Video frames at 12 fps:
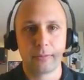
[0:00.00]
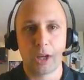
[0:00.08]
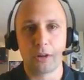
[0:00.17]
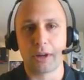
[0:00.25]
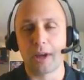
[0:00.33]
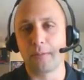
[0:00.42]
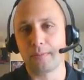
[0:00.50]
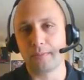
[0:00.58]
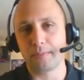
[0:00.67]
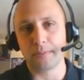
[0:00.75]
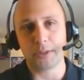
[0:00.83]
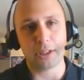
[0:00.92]
Okay,
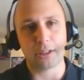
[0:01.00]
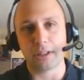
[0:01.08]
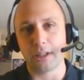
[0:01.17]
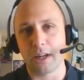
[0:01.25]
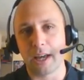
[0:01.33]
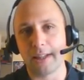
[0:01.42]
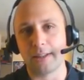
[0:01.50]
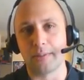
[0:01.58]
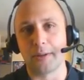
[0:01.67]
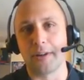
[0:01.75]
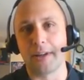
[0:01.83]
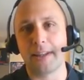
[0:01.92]
just a heads
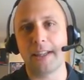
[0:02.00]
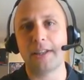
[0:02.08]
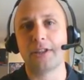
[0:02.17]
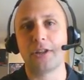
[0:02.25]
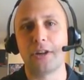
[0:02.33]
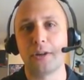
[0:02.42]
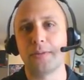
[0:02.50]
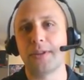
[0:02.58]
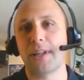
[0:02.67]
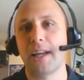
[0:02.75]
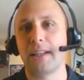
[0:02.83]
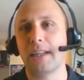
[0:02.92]
up here, right? These
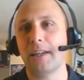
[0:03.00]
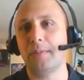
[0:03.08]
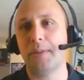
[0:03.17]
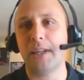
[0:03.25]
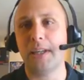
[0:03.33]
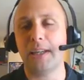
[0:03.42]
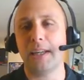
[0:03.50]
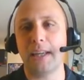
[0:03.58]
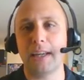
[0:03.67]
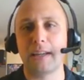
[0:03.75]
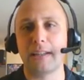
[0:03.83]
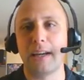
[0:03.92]
terms, LEP,
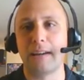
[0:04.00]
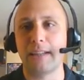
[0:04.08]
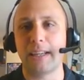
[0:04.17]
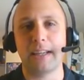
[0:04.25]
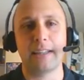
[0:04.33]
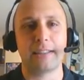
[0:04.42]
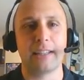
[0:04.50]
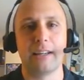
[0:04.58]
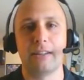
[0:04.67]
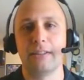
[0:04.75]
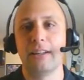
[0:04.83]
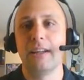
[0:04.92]
ELL,
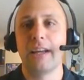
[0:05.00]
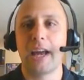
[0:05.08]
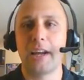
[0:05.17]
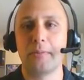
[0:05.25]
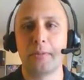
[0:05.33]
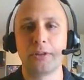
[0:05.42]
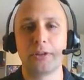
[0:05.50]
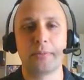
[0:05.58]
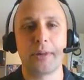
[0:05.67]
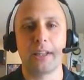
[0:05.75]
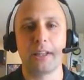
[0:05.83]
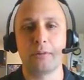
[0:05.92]
ESL, and
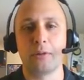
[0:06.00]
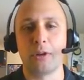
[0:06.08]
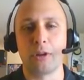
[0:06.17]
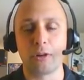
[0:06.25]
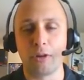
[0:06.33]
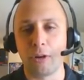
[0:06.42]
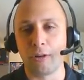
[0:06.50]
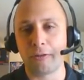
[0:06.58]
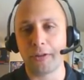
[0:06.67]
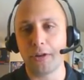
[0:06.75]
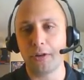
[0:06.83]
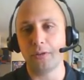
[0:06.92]
emergent bilingual are
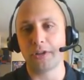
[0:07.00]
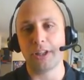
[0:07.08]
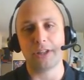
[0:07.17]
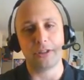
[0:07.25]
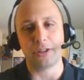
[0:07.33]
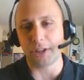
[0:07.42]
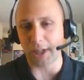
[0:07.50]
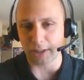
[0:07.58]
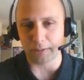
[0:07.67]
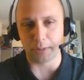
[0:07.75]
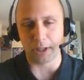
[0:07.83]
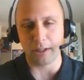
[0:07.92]
often used
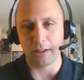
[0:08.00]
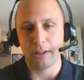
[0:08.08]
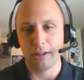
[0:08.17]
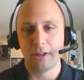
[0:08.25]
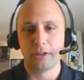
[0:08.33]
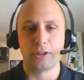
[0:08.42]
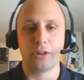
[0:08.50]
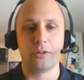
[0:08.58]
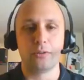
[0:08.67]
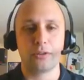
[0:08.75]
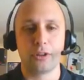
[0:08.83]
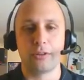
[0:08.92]
interchangeably.
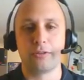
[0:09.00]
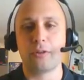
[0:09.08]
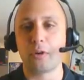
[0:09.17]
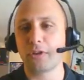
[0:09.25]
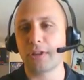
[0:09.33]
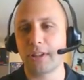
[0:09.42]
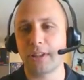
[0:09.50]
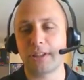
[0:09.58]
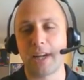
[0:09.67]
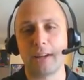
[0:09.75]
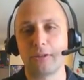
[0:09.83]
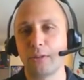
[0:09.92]
So, focus on the
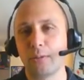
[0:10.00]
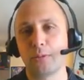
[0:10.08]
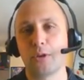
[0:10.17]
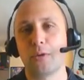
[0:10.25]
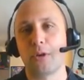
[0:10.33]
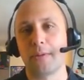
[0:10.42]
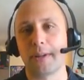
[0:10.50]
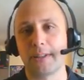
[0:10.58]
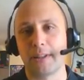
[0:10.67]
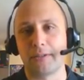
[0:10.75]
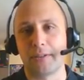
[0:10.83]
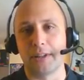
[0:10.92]
child. Don't worry about the
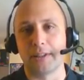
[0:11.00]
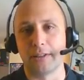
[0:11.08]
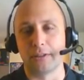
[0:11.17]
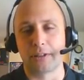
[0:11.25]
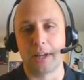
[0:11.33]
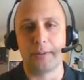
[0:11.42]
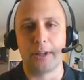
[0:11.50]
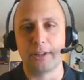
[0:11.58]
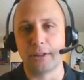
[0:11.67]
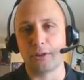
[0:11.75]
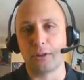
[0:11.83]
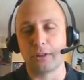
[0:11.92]
definitions, okay? Because
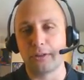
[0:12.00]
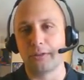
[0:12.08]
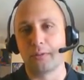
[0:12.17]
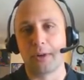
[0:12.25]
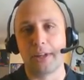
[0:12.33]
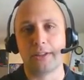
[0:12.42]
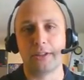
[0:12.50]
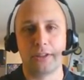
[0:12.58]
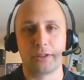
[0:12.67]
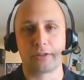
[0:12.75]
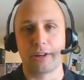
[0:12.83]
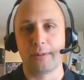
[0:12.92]
there's all different ways to
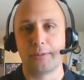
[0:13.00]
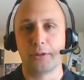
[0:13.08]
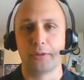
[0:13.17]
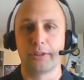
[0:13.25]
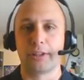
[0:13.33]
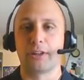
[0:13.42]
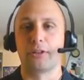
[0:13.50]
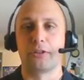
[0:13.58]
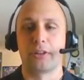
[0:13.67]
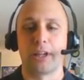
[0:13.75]
describe students that are learning